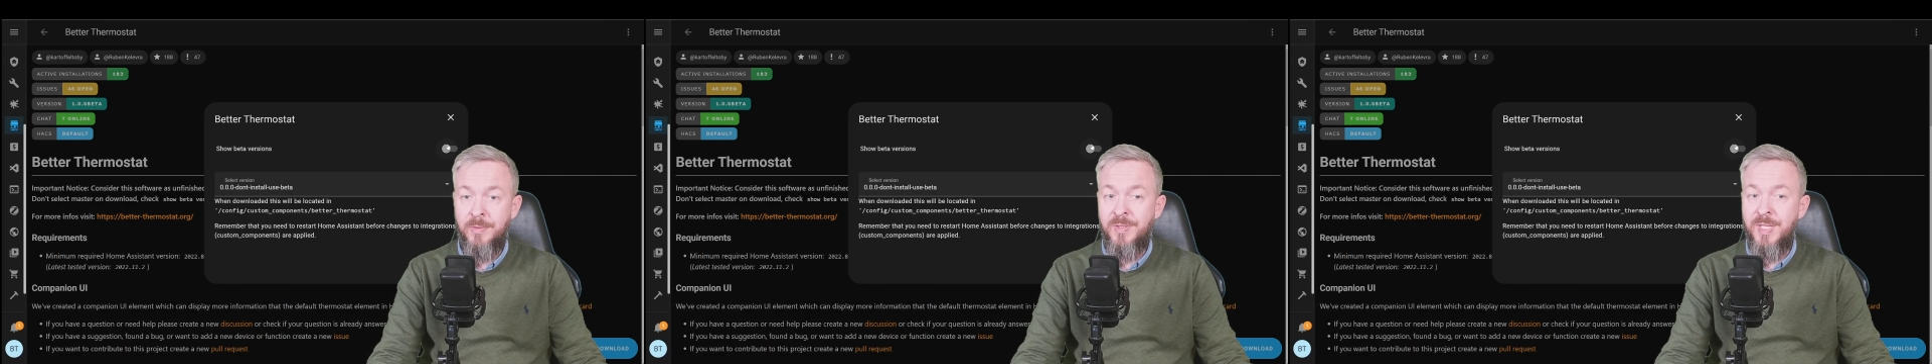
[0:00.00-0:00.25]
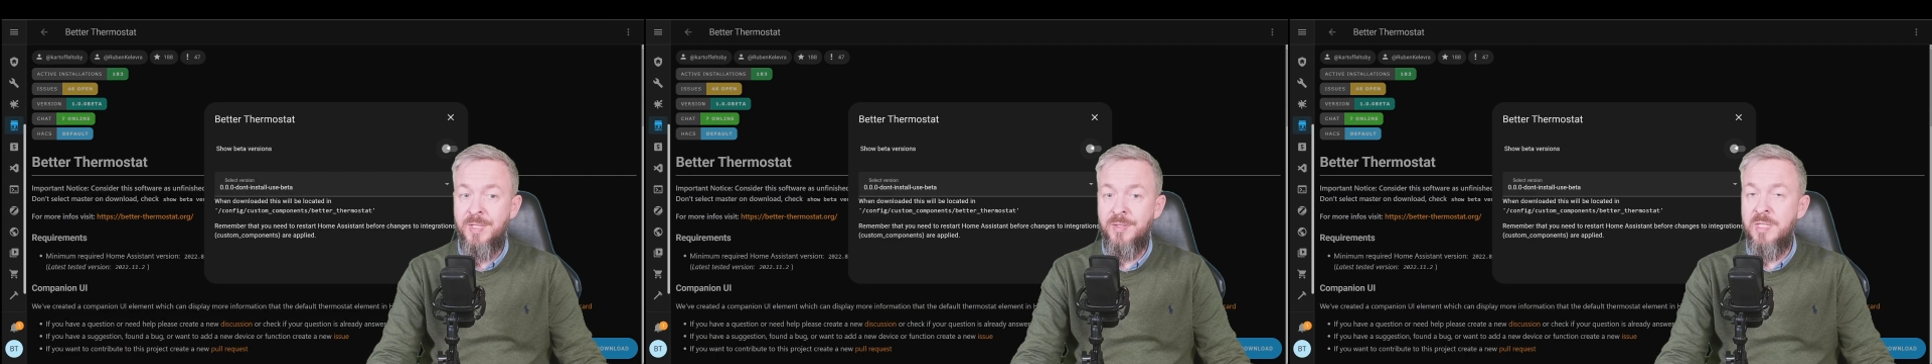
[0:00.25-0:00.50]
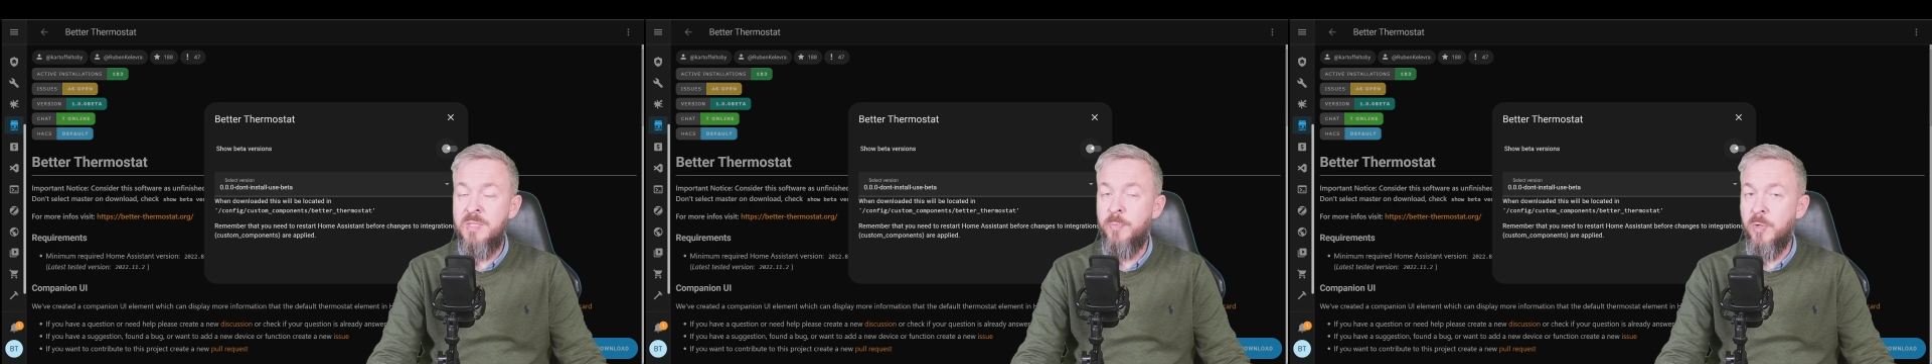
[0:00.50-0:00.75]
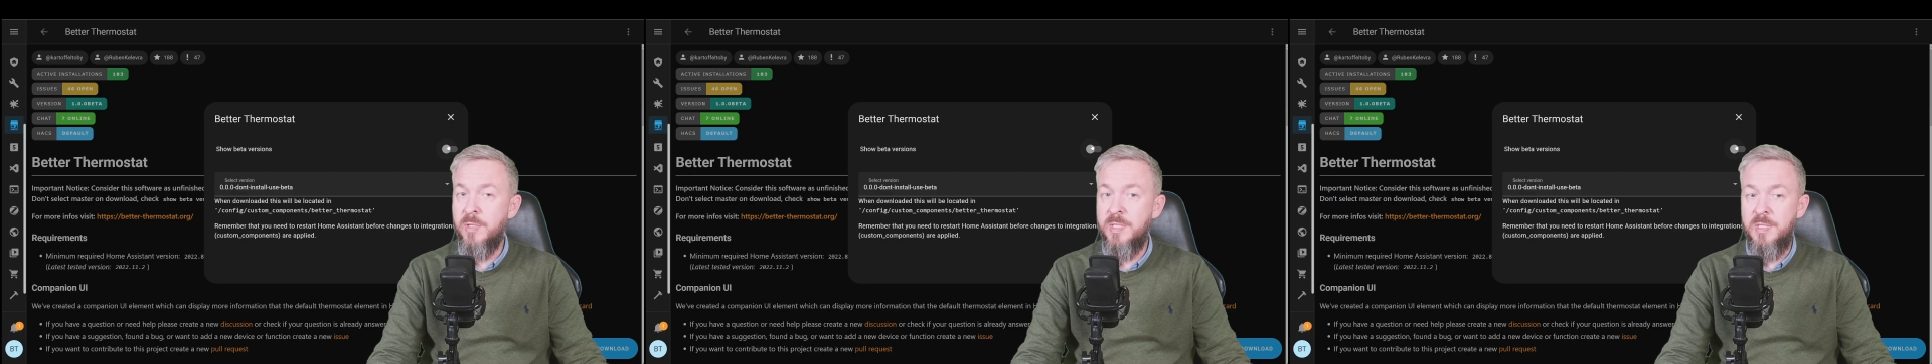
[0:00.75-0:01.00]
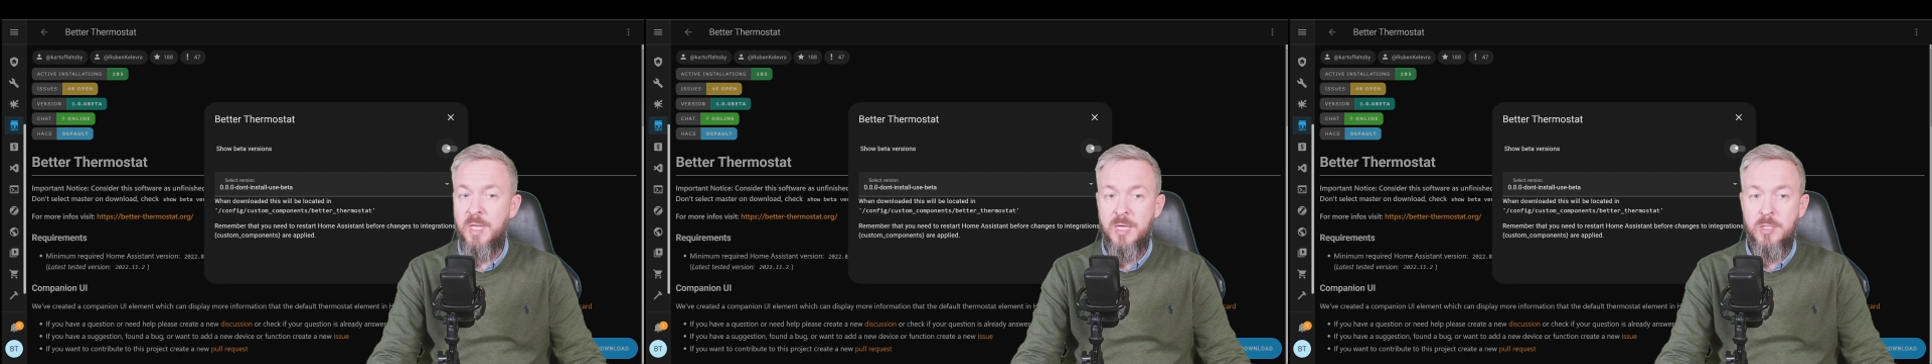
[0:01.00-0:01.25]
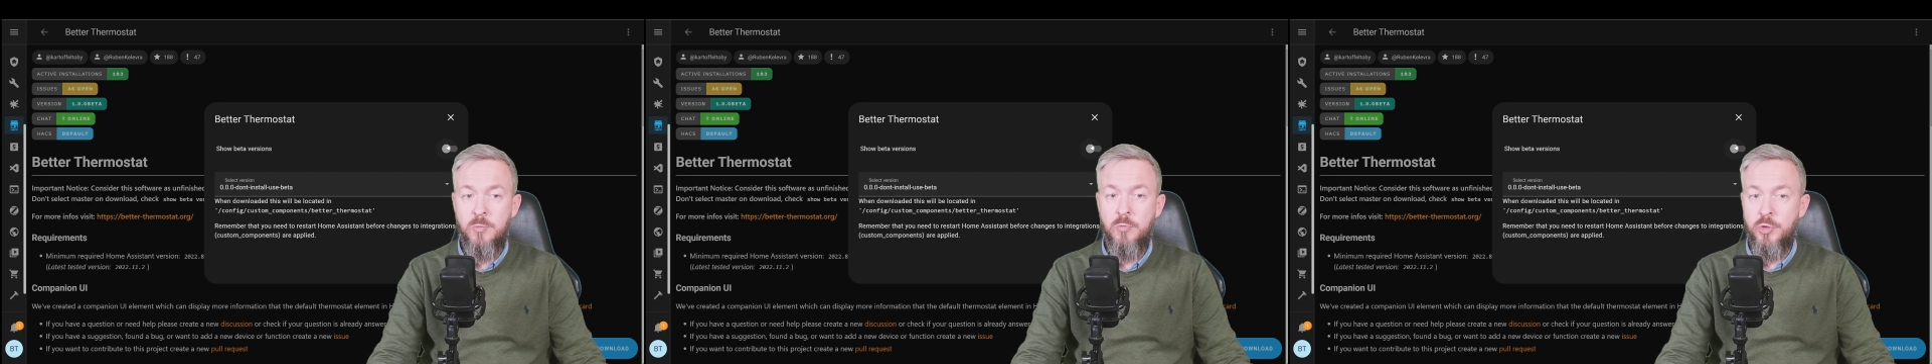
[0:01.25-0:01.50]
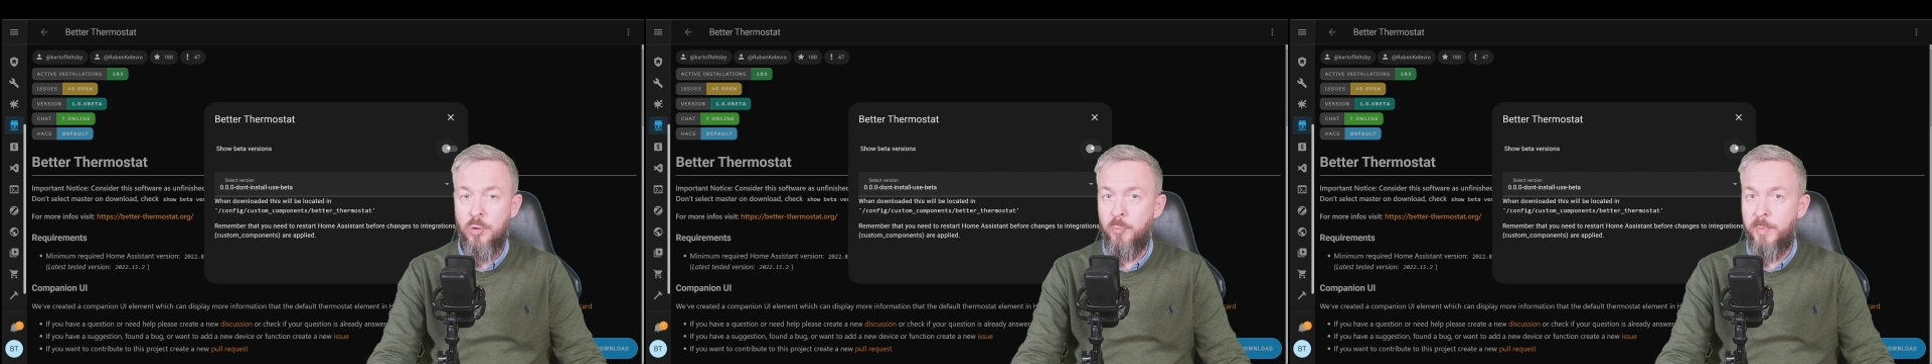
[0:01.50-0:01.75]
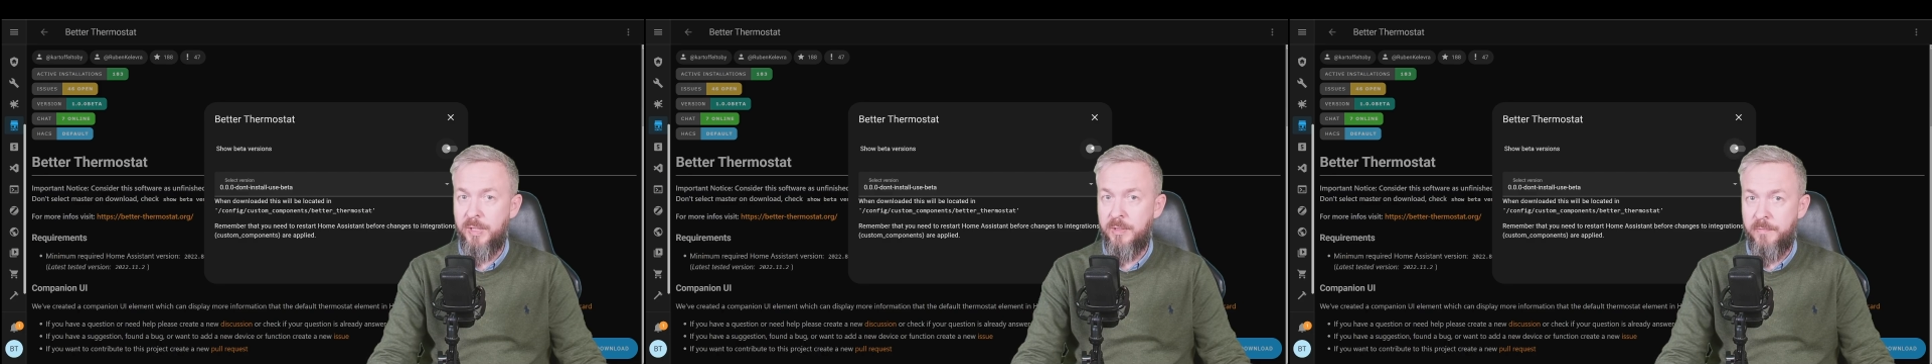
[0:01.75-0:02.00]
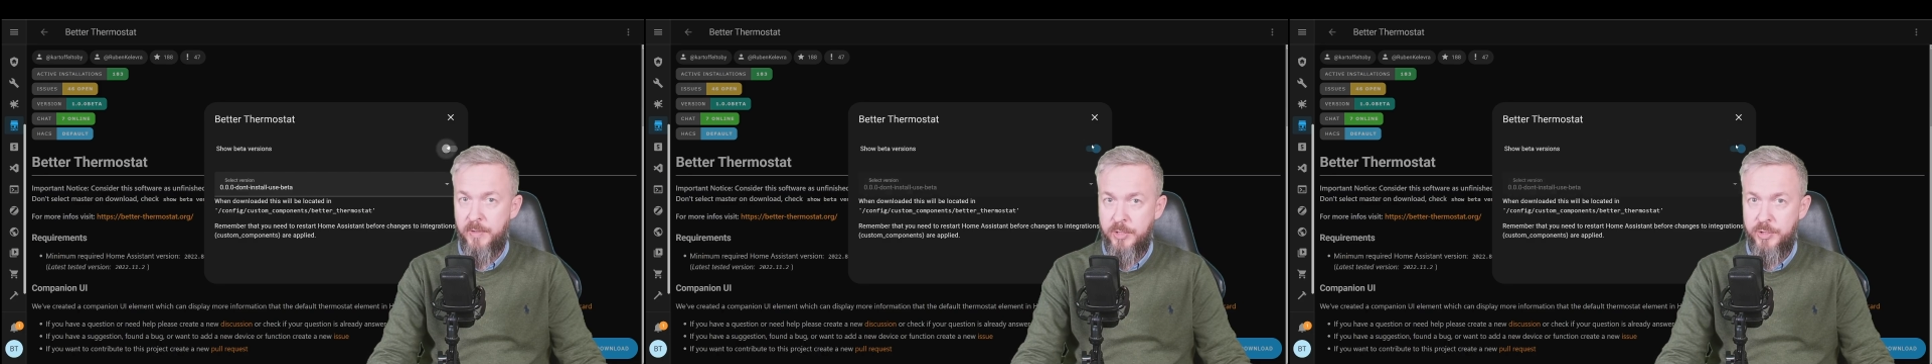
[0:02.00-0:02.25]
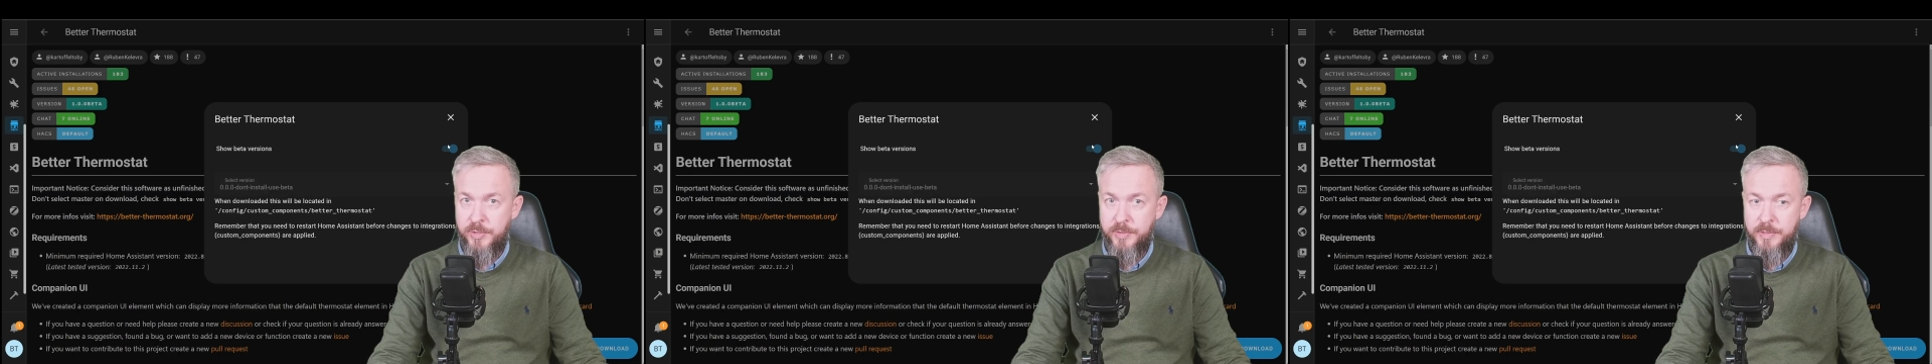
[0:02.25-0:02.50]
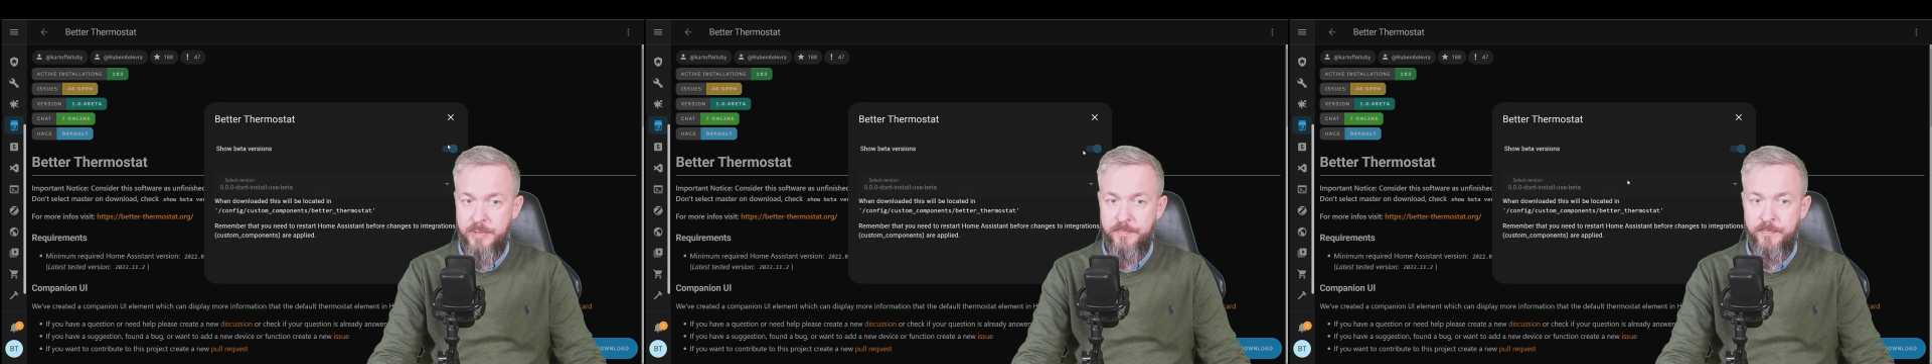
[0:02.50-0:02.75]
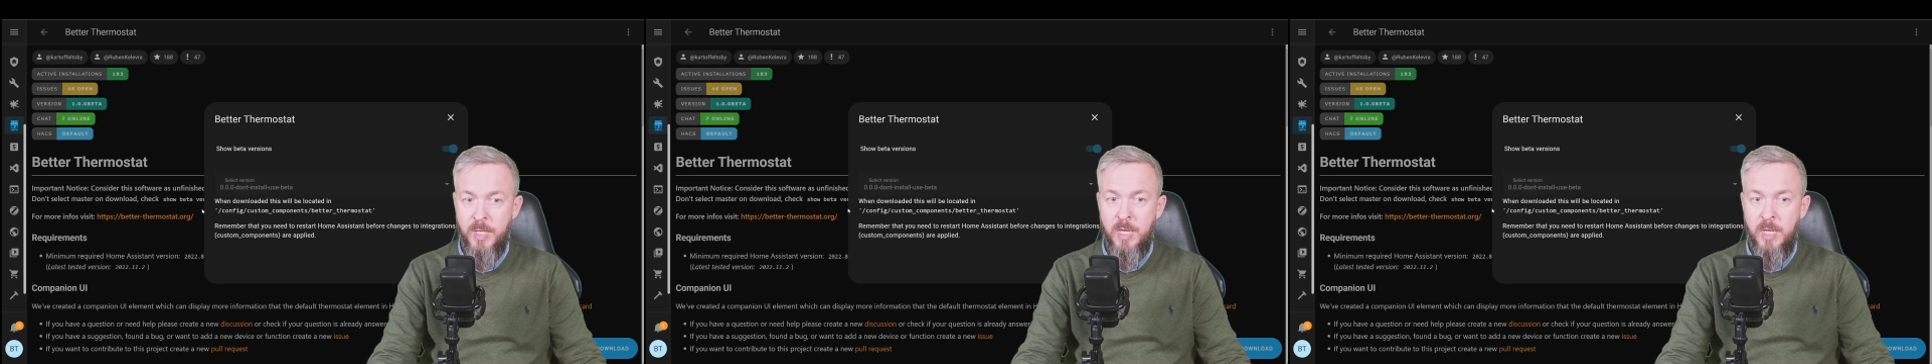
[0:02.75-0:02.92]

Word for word: tick this box next to Show Beta Versions.